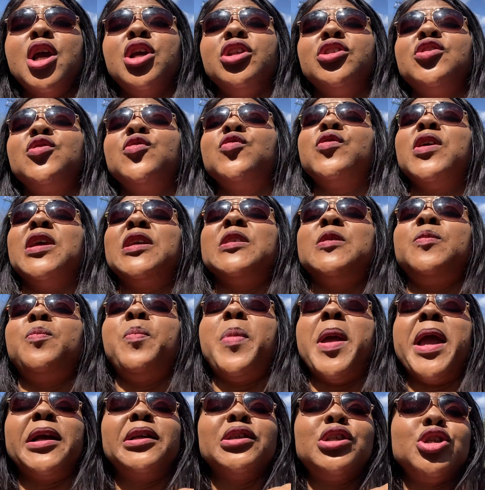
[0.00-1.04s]
to
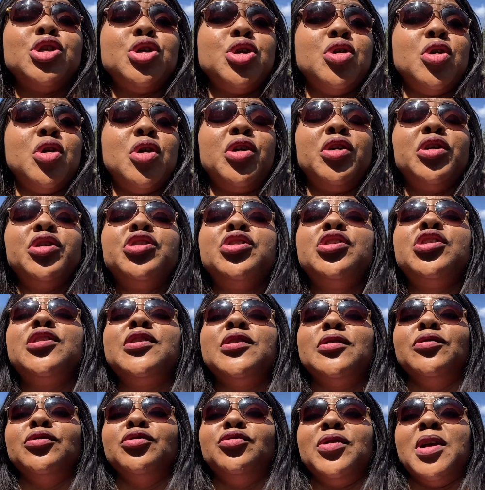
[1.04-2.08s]
respect your
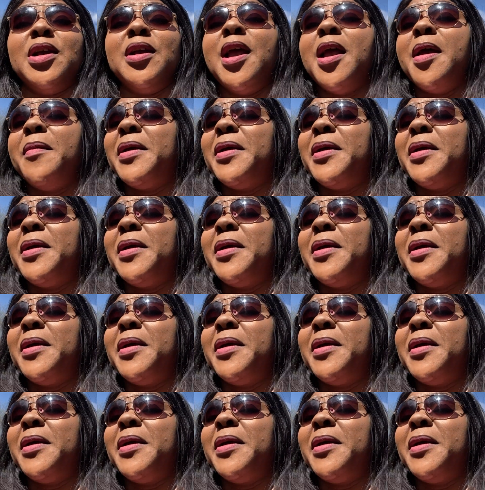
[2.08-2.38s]
children,